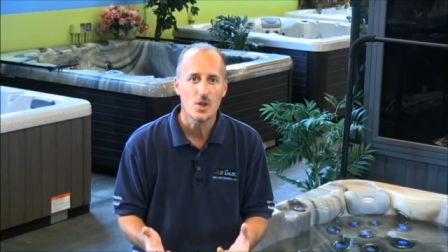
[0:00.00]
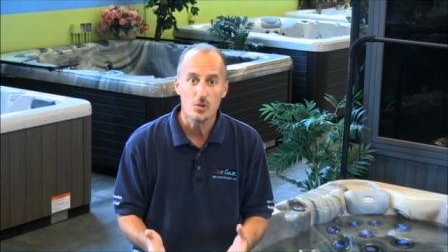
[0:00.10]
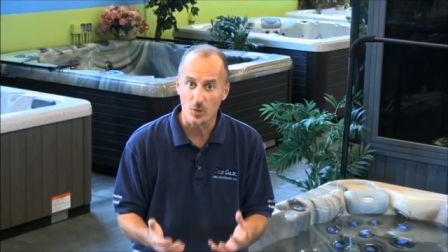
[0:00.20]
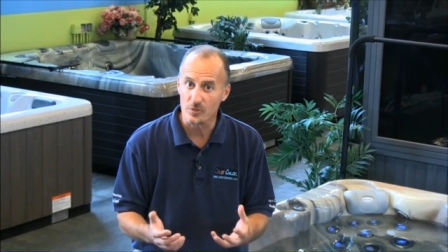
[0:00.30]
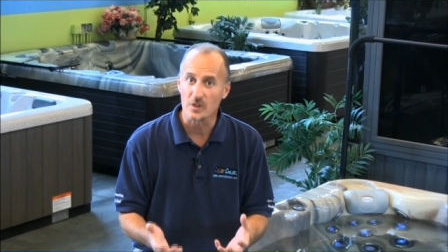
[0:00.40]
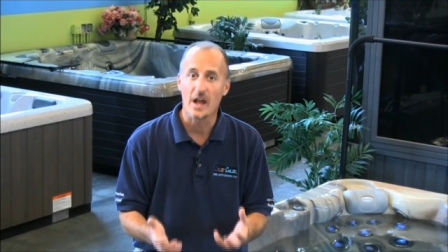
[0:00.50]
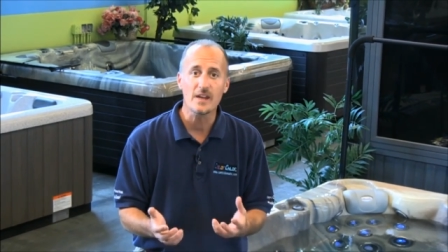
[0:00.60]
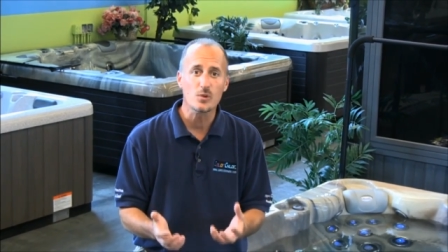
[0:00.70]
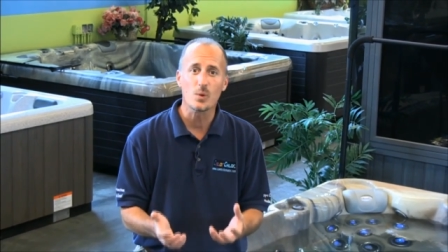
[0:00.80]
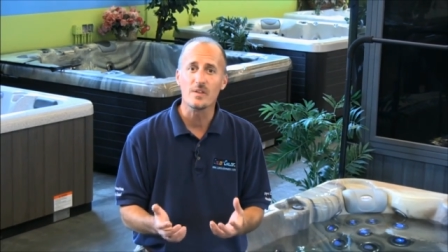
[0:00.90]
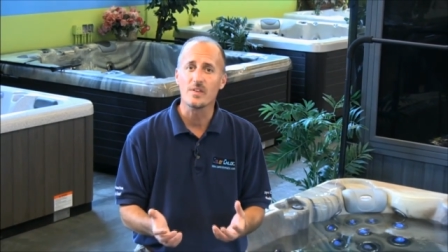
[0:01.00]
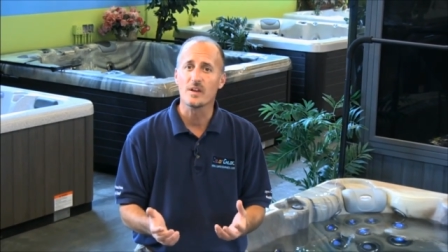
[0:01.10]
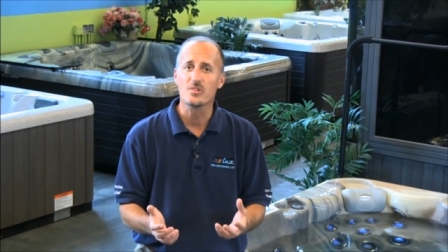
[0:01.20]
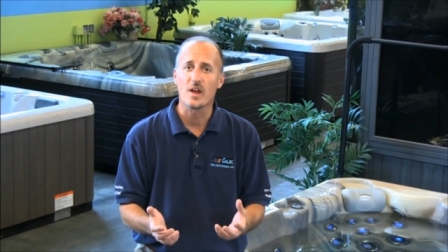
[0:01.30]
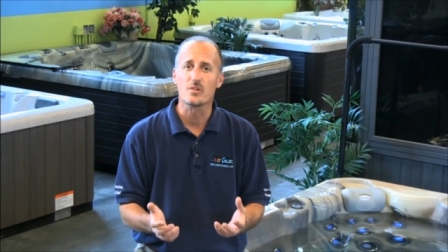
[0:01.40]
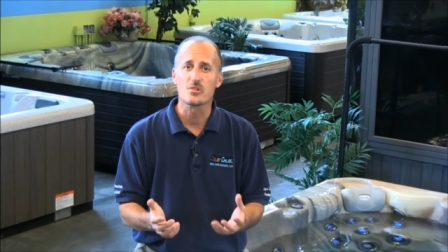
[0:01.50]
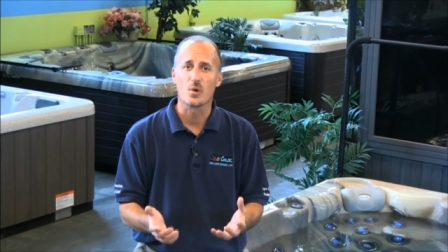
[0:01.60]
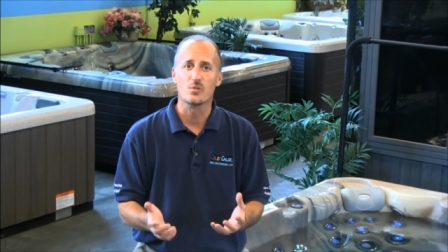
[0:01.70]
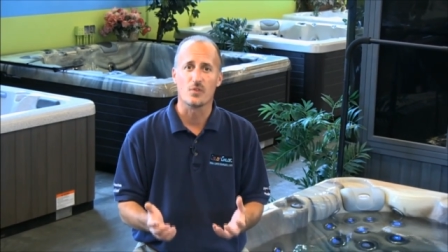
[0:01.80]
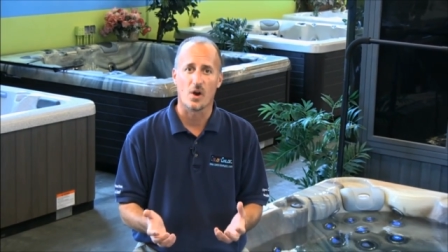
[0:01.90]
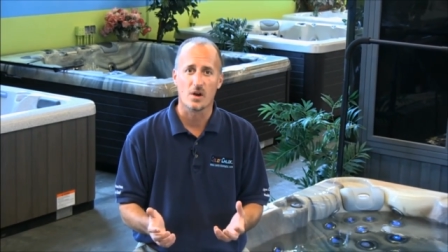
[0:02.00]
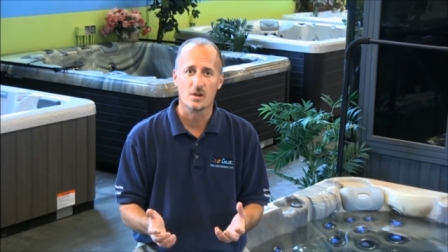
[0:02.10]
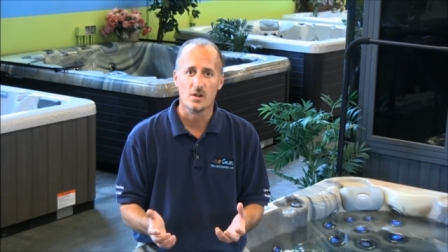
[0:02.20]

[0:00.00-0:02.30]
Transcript: So if you like the way things sound so far,